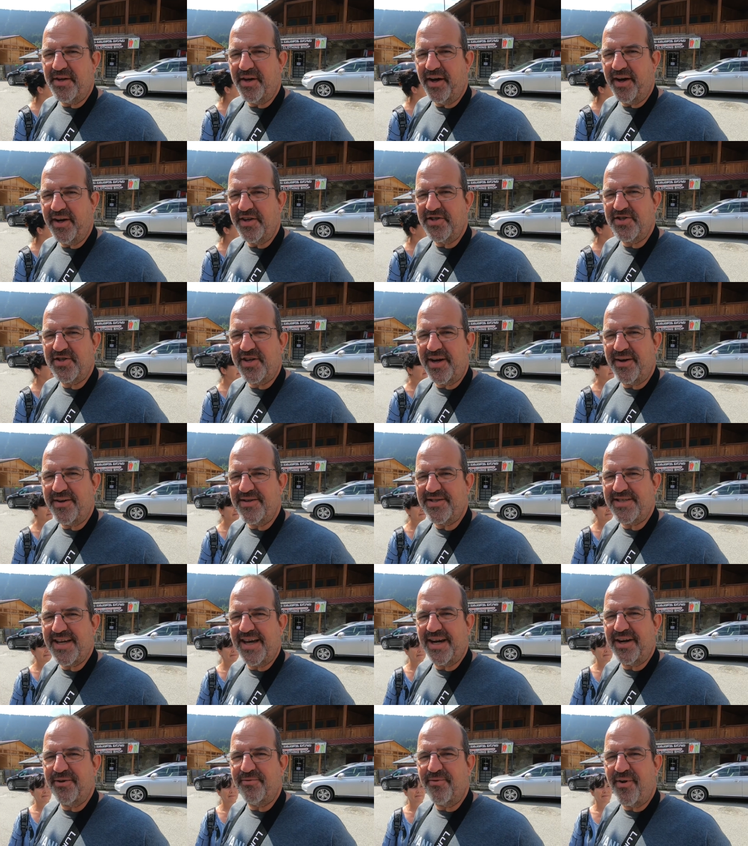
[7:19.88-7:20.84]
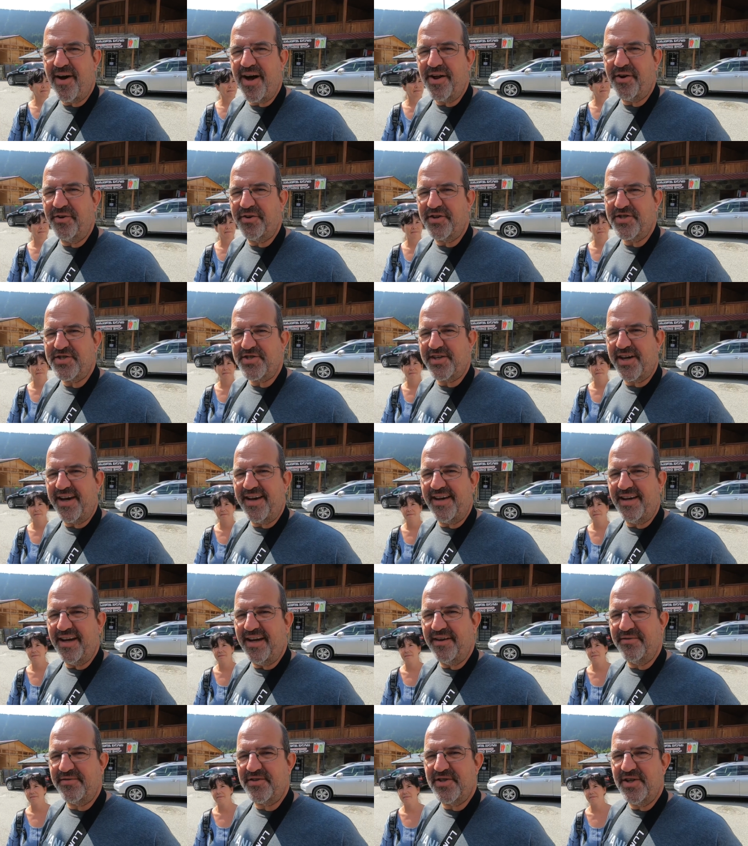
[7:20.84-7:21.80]
be nice, go and take a ride on a
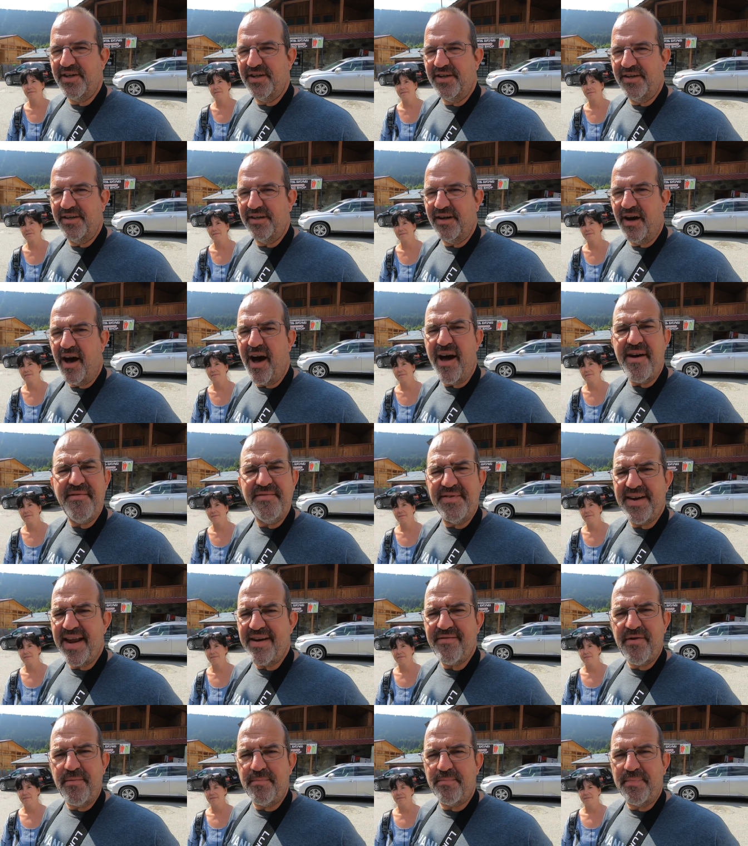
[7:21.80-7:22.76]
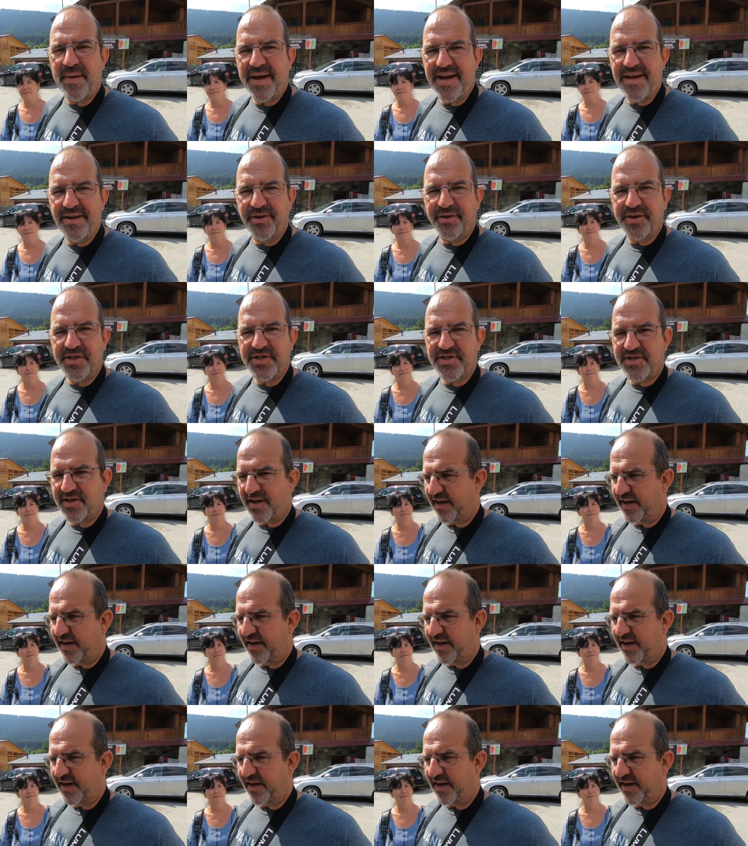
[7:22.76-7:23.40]
ski lift. I've never been on a